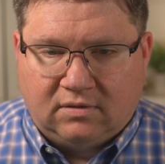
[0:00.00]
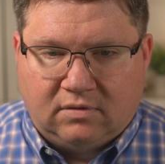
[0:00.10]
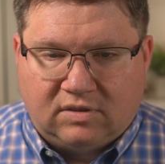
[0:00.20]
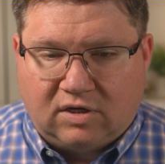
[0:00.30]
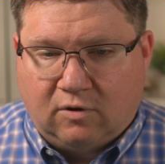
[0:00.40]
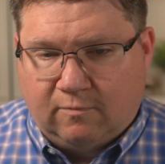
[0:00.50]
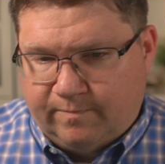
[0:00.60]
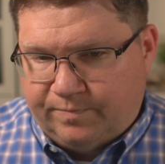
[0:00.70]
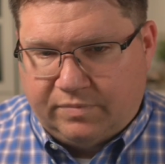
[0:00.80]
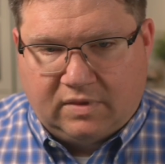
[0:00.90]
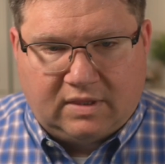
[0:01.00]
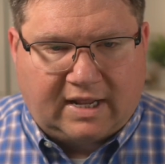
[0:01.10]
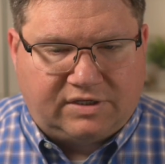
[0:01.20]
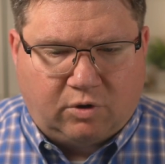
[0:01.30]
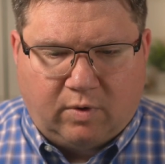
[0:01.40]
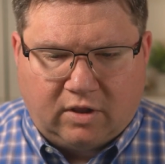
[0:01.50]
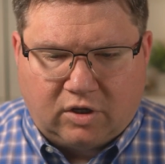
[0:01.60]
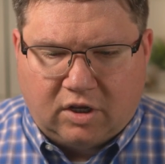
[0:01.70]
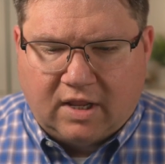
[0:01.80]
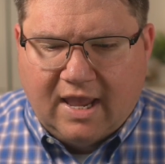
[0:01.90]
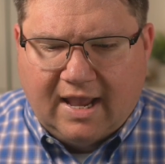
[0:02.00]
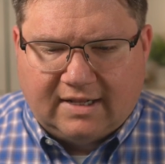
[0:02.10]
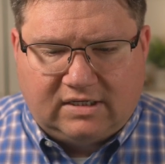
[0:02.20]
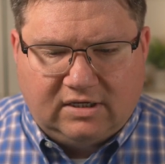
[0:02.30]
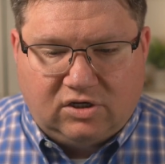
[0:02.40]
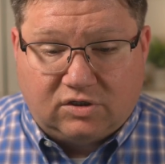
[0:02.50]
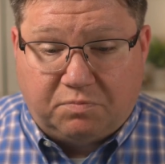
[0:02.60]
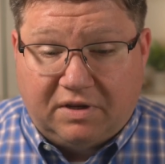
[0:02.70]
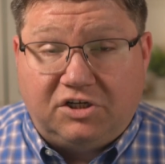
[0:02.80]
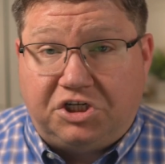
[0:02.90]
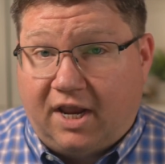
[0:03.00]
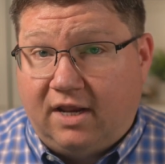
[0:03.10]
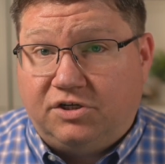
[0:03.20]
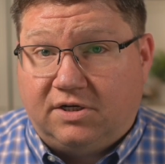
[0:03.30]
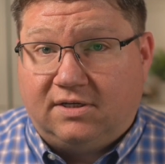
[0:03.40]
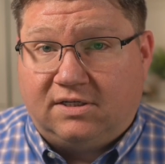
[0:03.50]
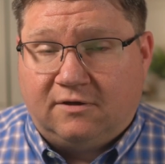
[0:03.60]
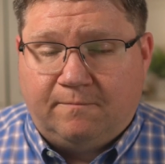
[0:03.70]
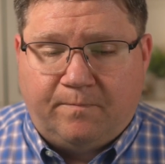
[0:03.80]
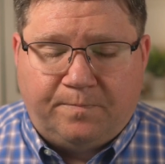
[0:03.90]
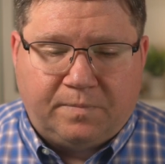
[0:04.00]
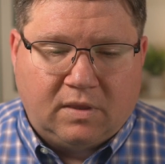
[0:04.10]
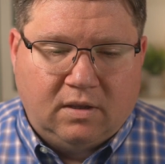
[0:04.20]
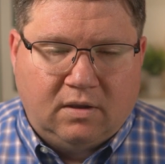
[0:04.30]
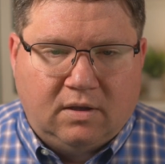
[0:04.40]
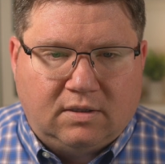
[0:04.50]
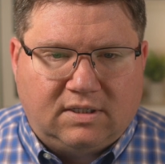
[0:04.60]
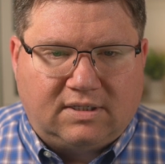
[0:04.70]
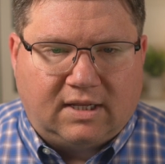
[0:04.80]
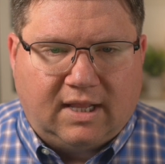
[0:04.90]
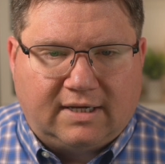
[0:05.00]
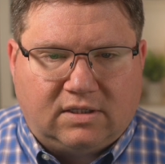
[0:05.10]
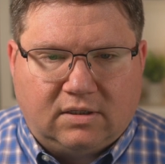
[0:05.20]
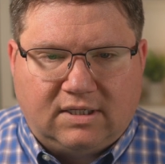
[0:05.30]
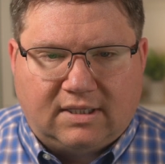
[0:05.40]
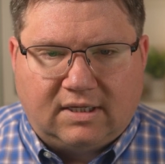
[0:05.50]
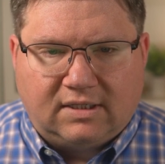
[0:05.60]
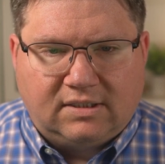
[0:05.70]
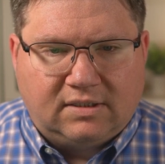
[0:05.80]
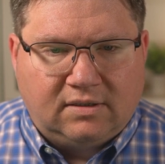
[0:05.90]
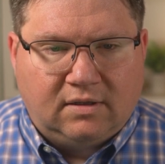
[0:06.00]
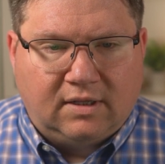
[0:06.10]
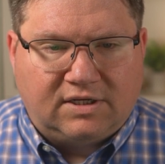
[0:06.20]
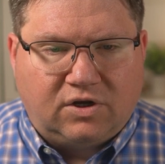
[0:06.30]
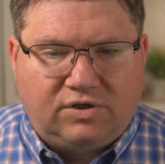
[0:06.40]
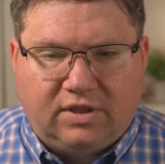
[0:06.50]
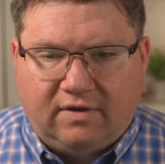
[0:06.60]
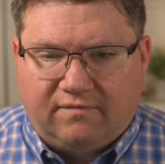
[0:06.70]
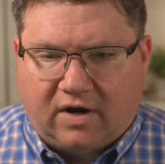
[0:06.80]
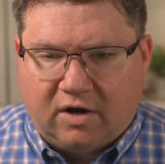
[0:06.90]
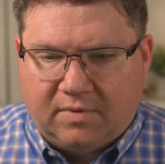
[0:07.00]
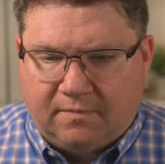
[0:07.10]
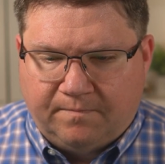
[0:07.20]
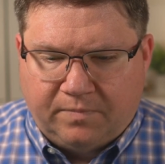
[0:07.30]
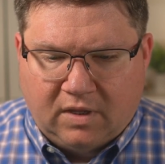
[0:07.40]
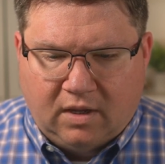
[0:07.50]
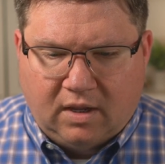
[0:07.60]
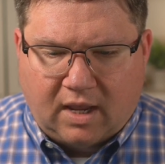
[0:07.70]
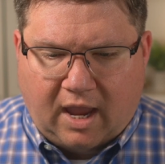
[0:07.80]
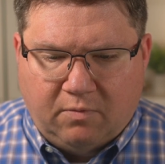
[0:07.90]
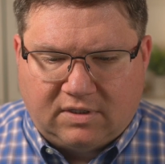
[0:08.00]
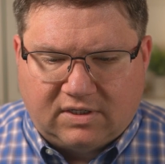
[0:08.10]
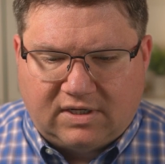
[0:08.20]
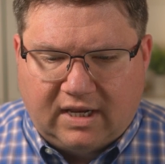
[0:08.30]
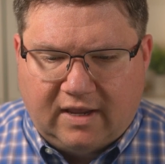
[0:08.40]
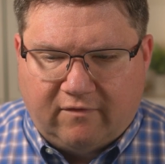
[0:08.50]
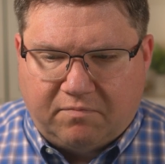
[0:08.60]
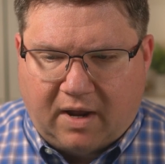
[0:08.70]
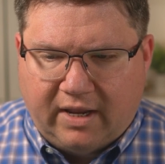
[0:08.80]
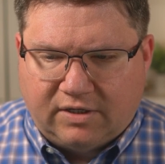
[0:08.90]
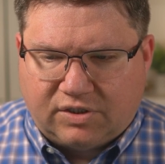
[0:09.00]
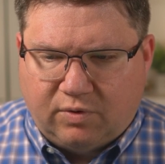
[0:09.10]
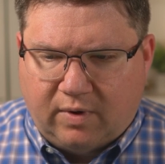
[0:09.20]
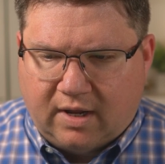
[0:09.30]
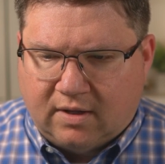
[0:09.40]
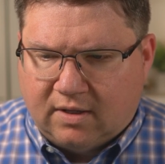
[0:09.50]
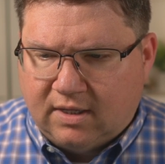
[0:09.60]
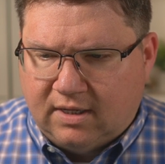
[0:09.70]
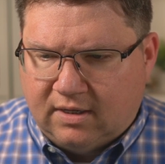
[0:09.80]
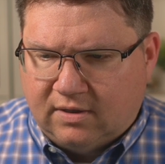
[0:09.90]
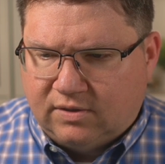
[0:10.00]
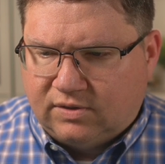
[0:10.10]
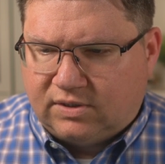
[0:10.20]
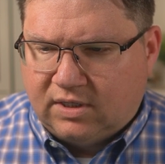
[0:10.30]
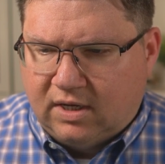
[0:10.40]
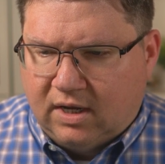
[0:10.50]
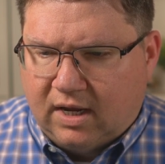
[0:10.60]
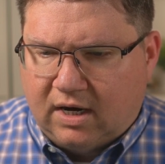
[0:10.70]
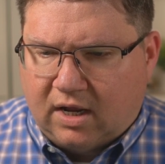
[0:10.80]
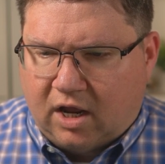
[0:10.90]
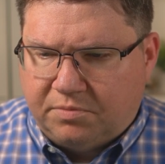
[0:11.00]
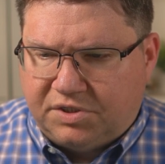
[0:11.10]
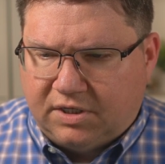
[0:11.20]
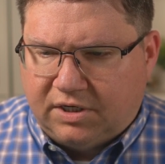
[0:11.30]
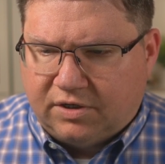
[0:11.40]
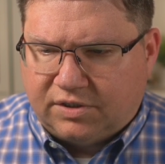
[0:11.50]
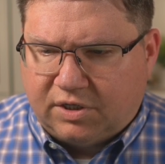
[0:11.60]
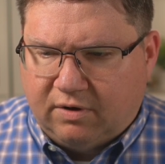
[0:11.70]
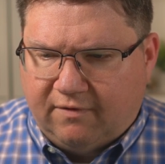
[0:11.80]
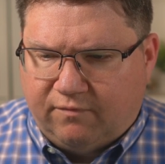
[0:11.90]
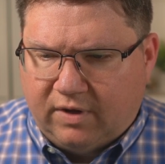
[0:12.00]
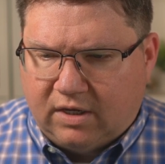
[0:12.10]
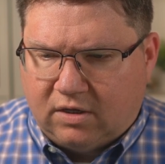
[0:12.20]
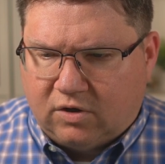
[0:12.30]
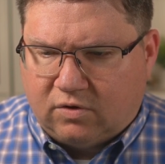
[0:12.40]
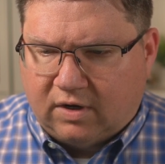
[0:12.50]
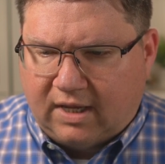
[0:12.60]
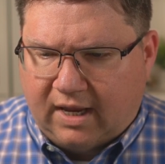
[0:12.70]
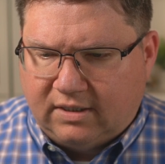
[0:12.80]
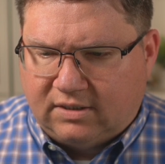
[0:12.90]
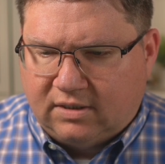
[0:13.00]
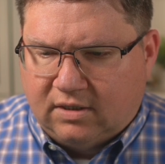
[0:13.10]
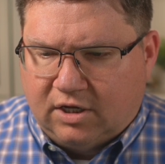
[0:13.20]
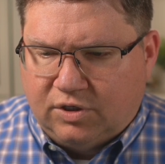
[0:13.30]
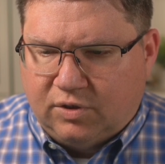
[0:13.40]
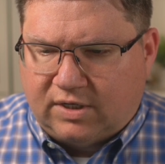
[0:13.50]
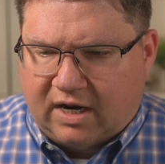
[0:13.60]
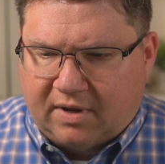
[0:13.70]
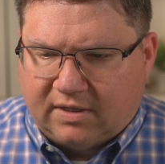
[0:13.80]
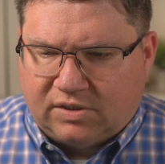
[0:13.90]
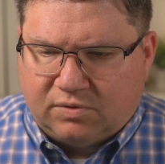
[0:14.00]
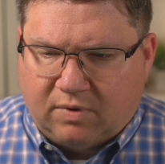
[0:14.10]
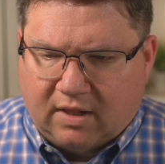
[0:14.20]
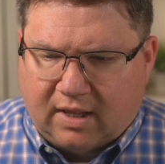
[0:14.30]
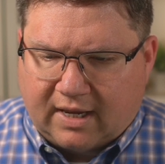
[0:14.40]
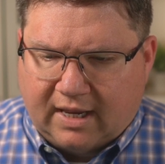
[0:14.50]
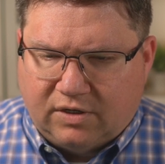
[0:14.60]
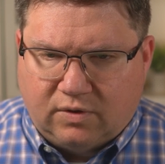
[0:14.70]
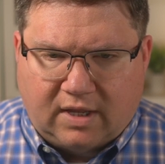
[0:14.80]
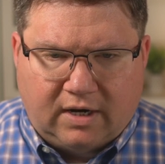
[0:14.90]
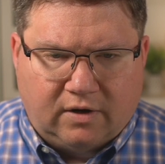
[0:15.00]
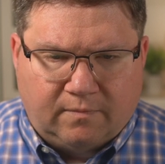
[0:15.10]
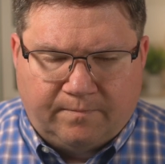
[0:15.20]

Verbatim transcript: So that's all well and good. And since there's been changes since I last looked at this, let's go to the environment. I want to see if MySQL is an option here. So if we create a new database, well, I can't do that here.